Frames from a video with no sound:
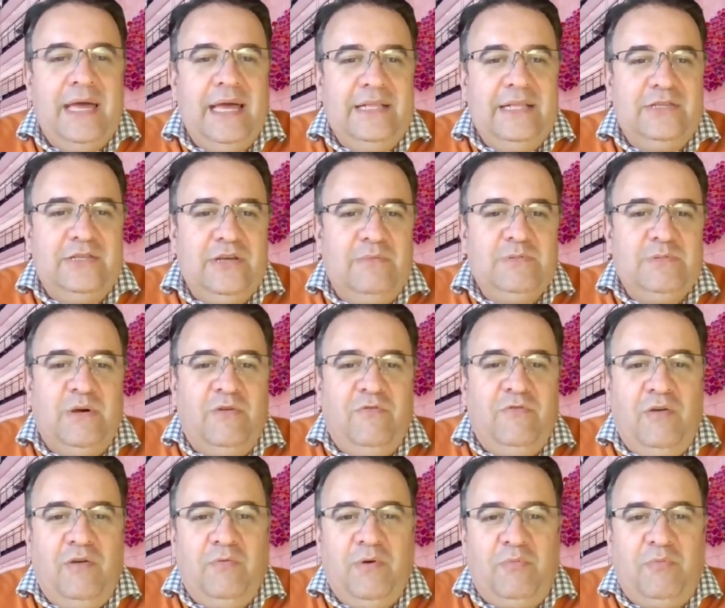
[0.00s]
in terms of,
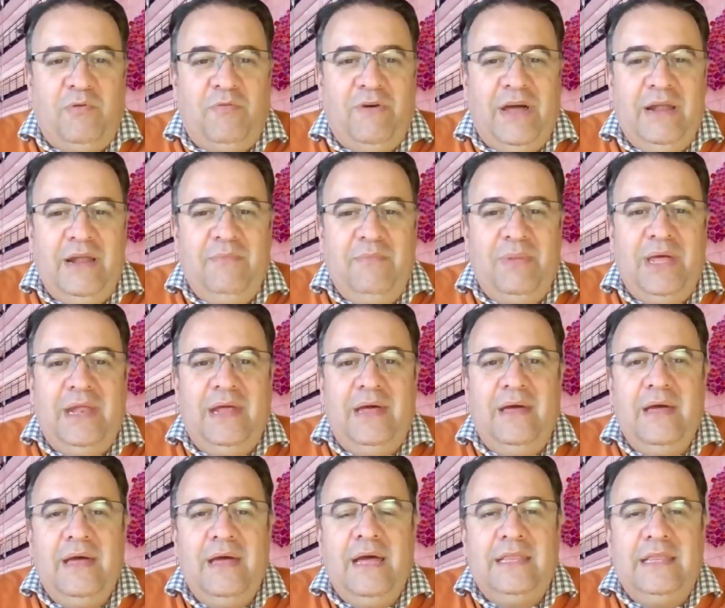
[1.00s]
of, of providing
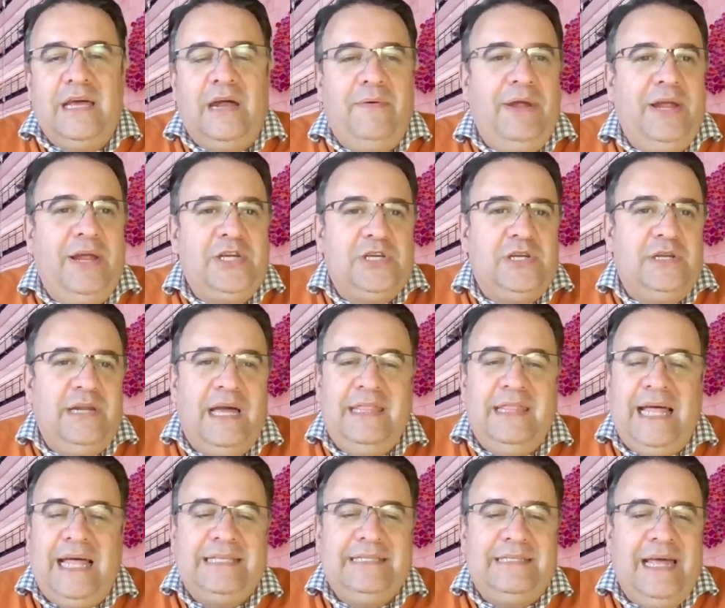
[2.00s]
better direction,
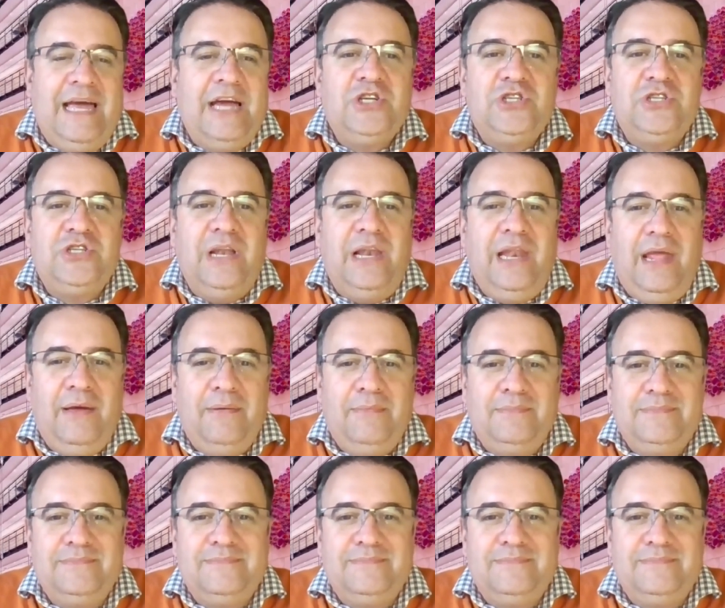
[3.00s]
and that's nationally.